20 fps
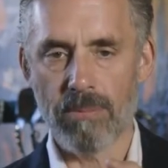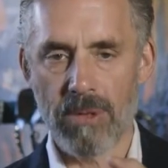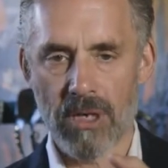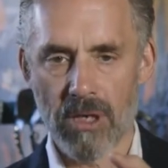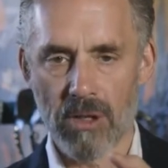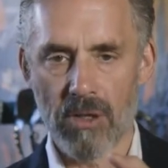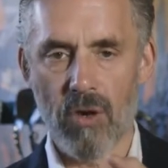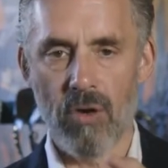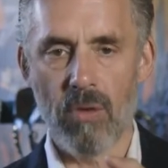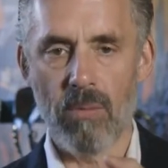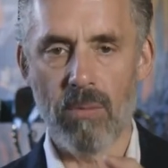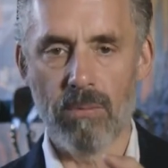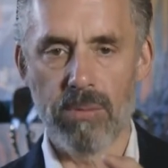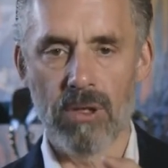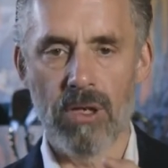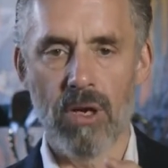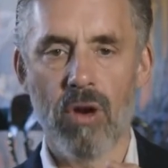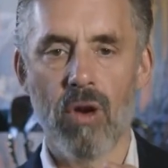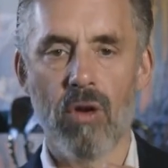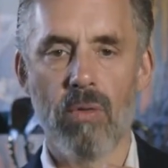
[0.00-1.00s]

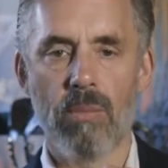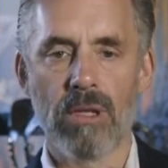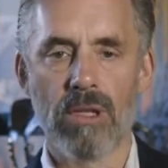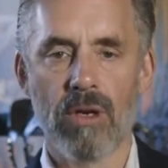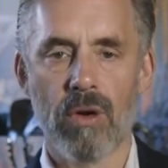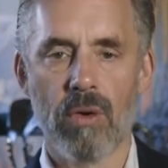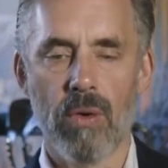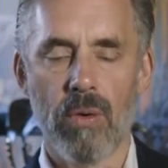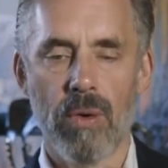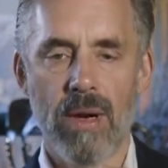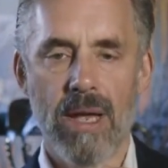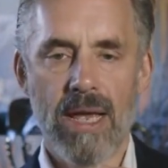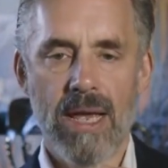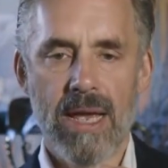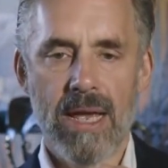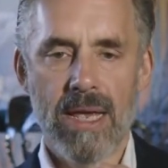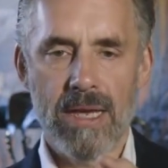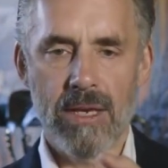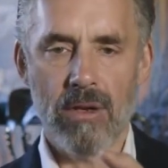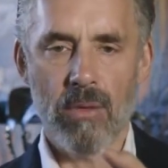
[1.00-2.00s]
go below,
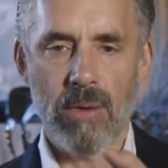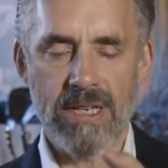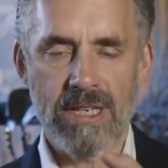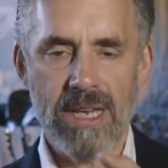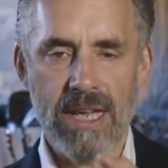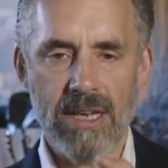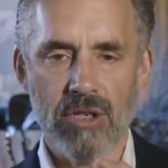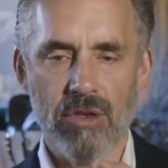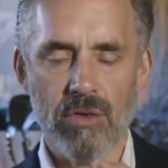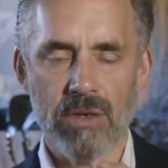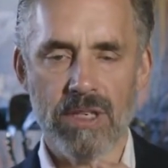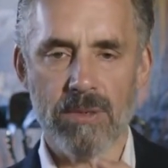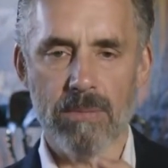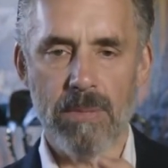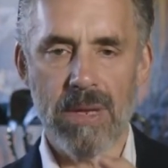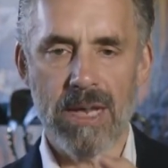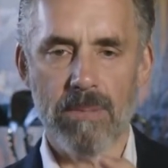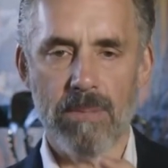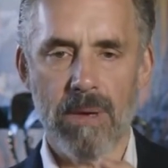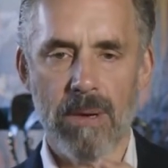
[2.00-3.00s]
a dangerous
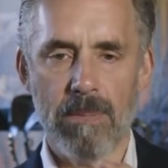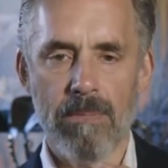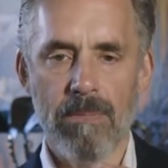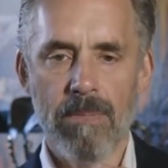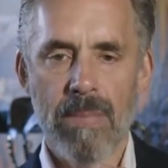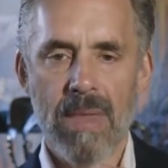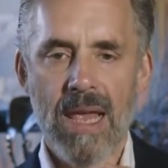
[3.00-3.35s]
minimum?